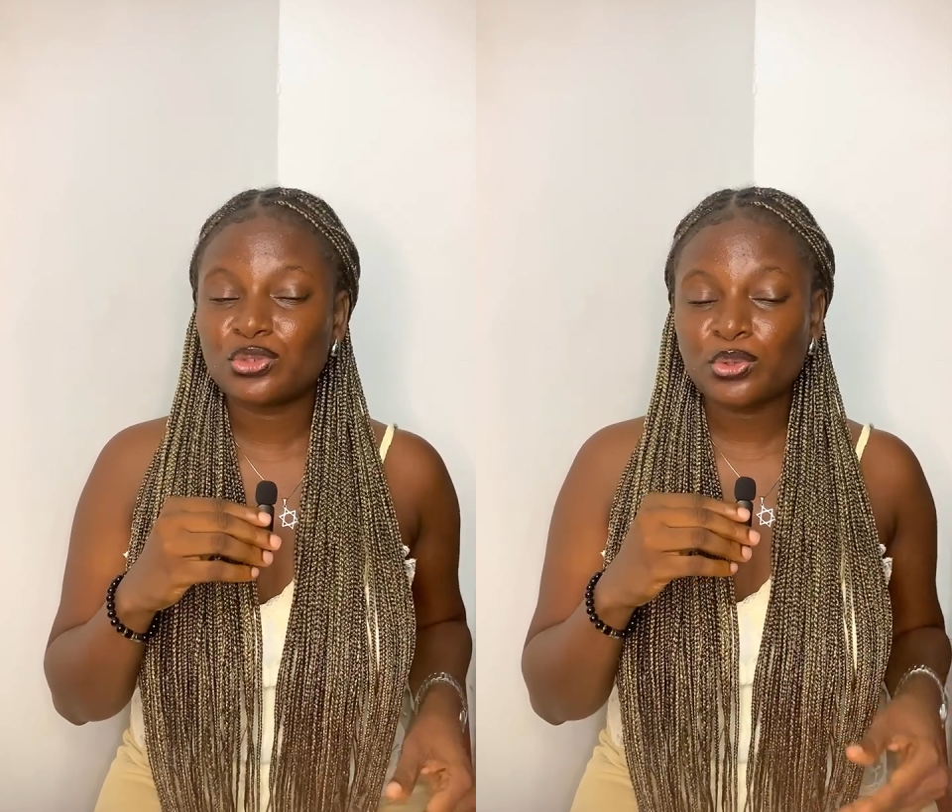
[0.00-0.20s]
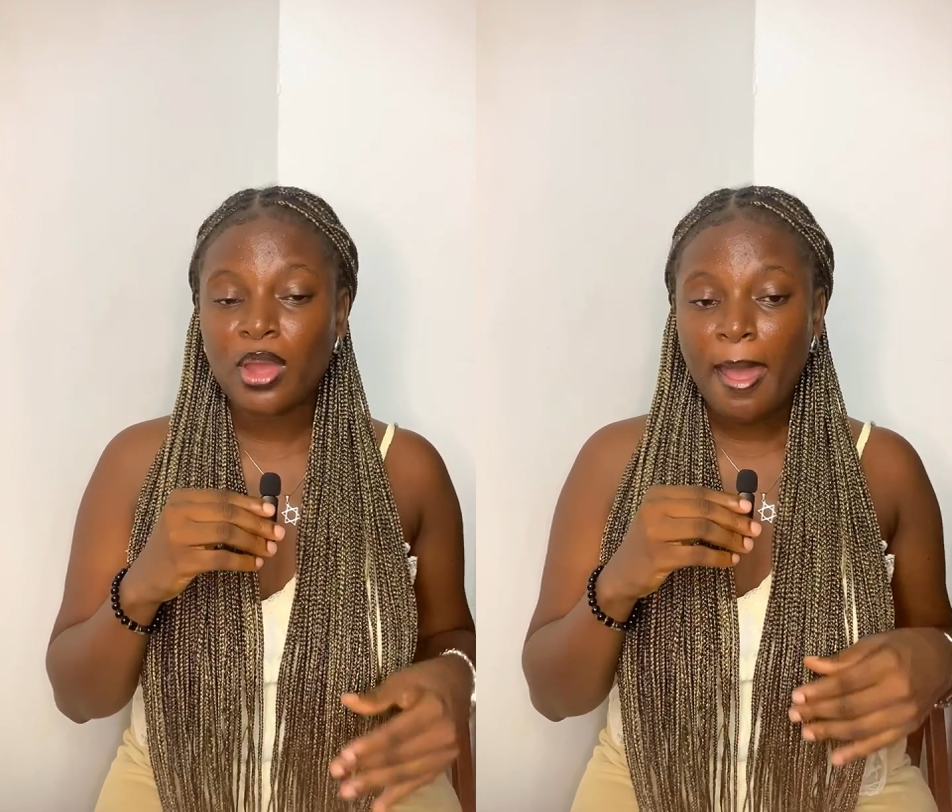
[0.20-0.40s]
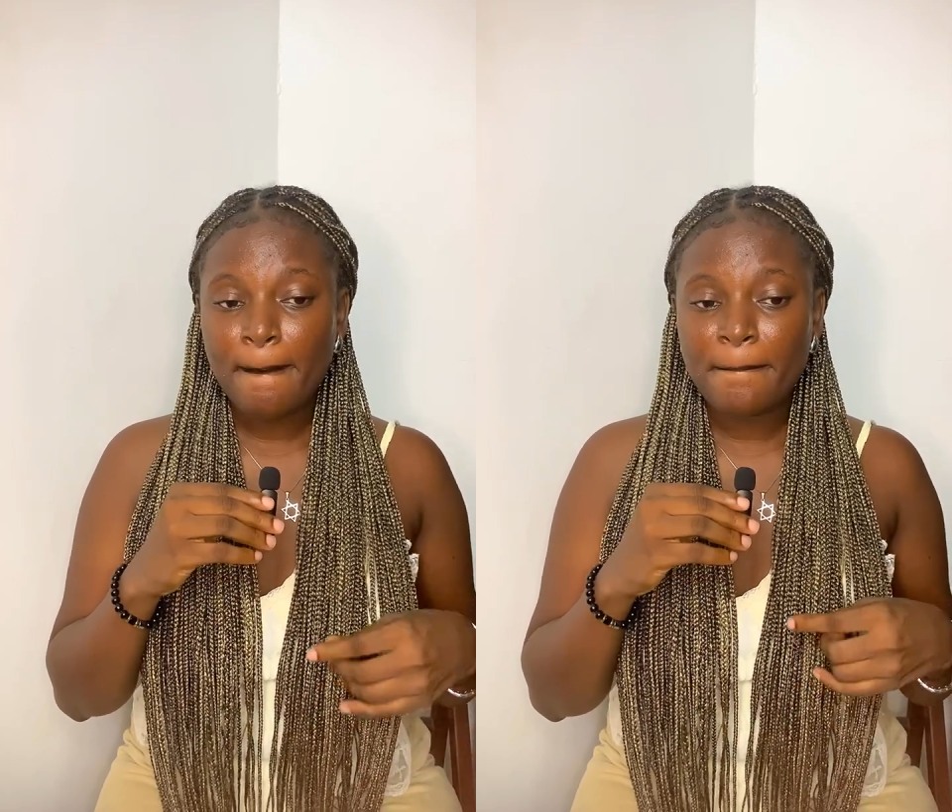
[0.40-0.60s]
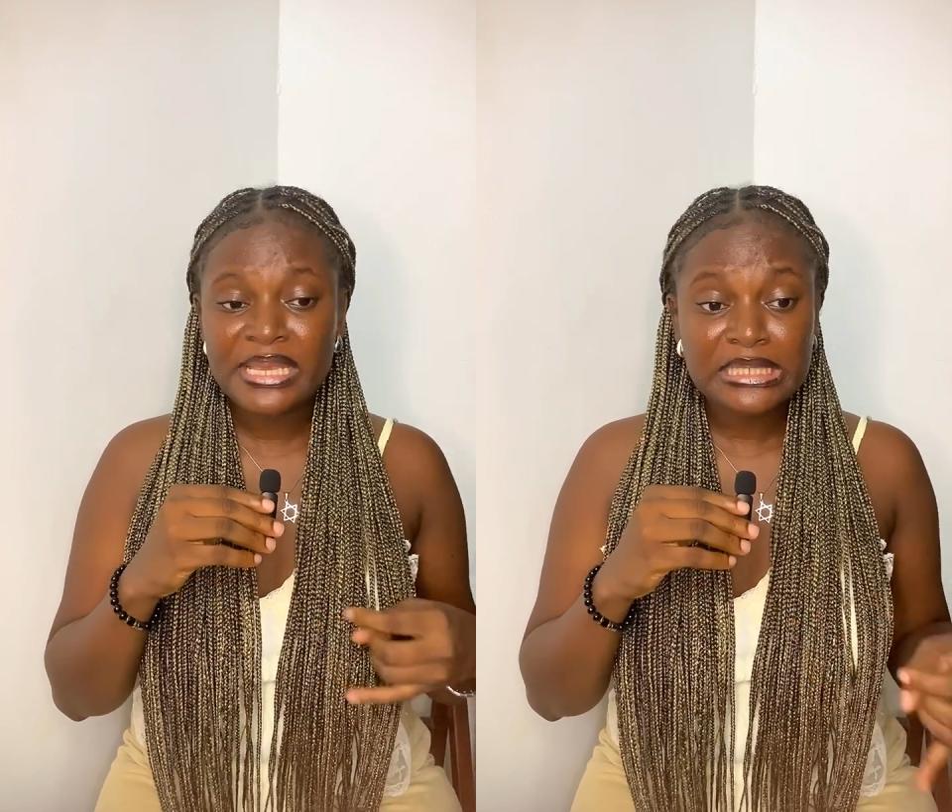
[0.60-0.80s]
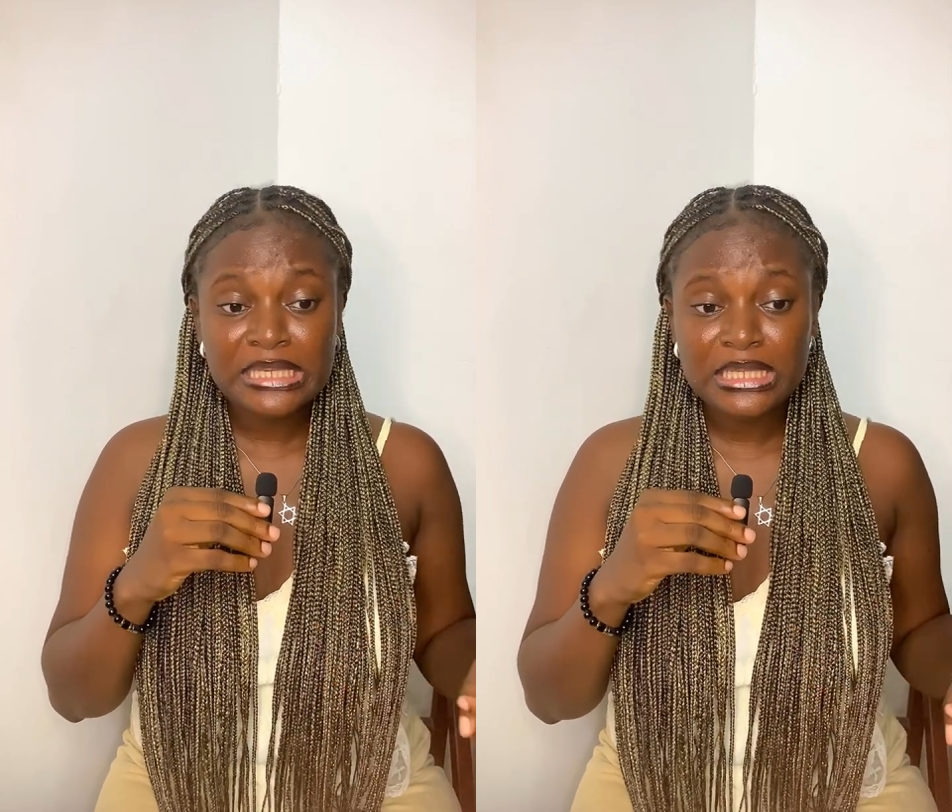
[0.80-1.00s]
to
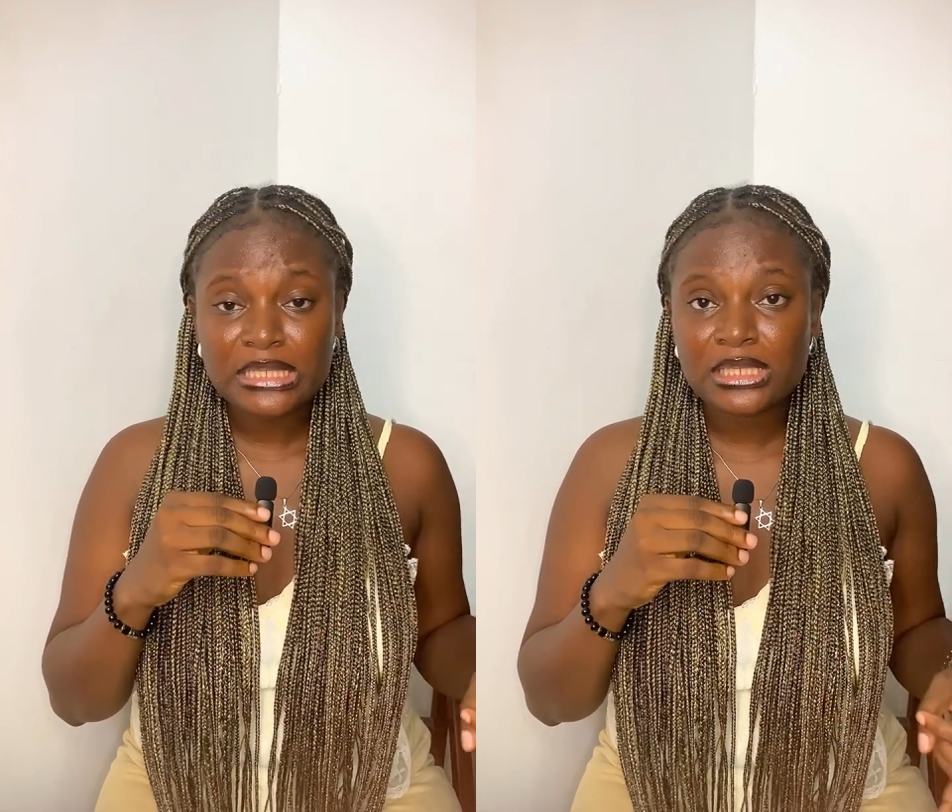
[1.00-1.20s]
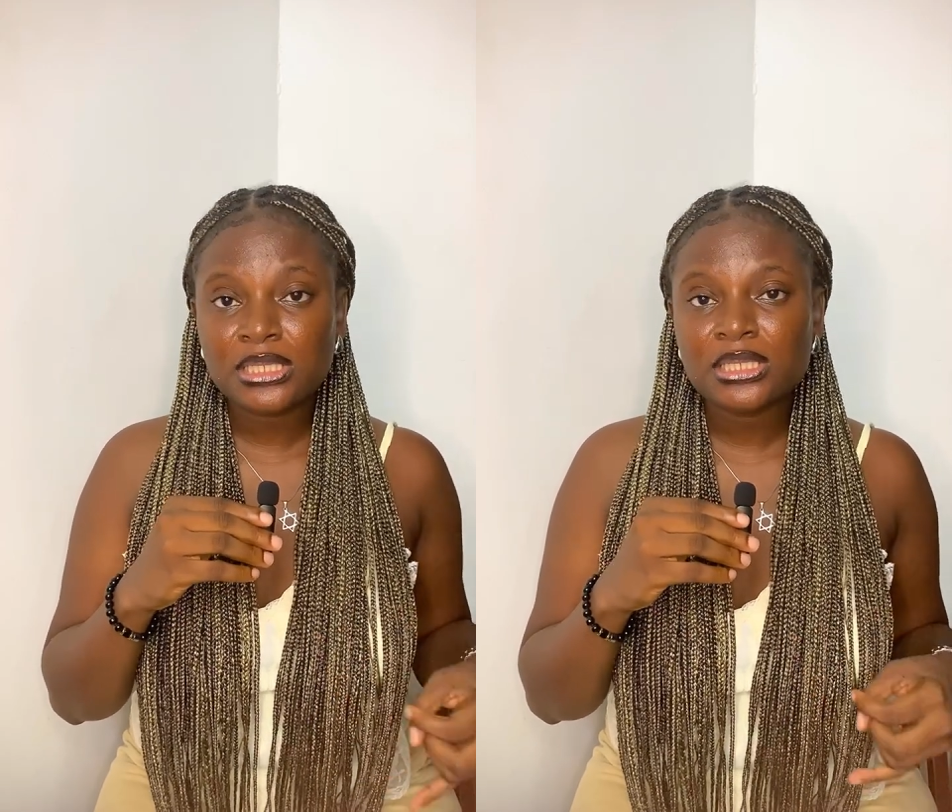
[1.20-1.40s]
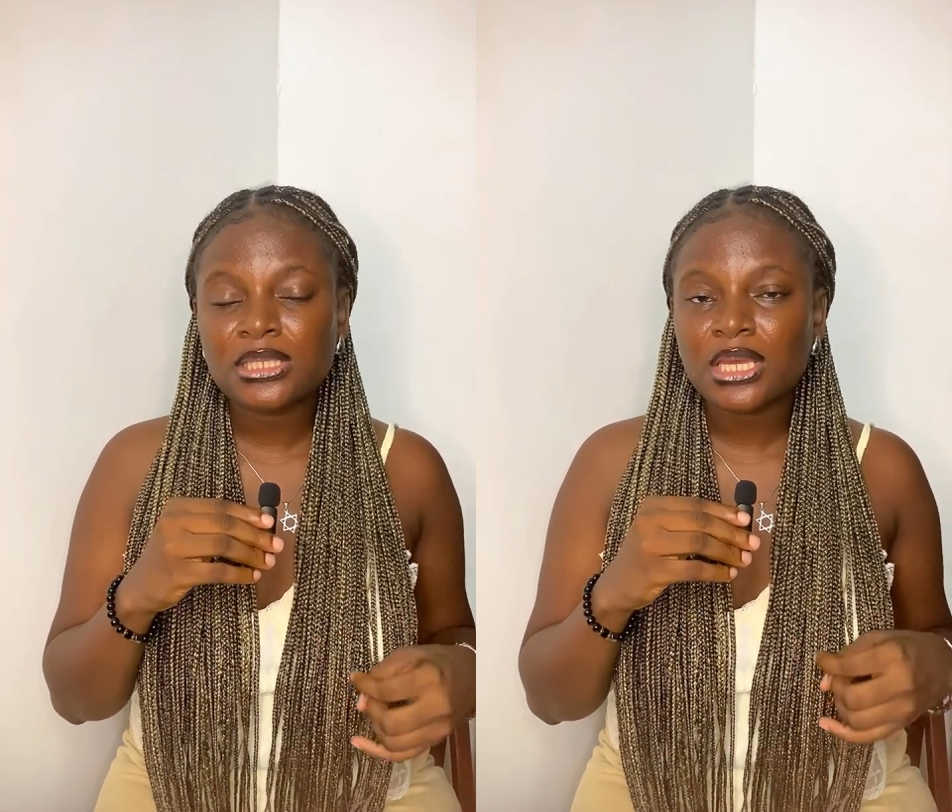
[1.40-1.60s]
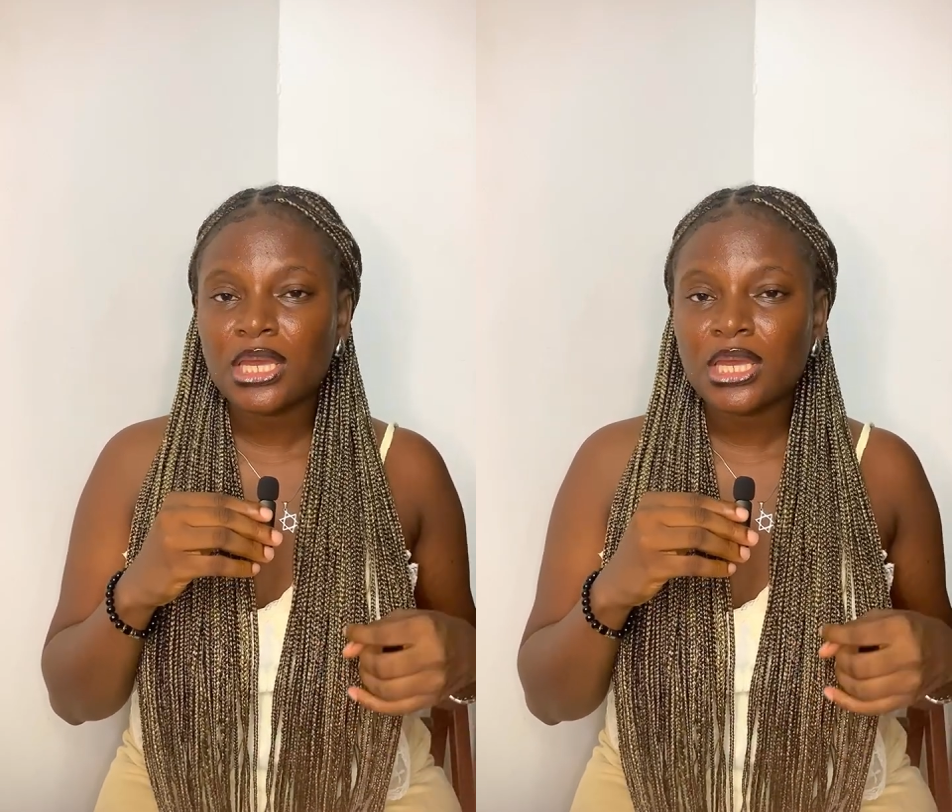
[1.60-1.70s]
businesses,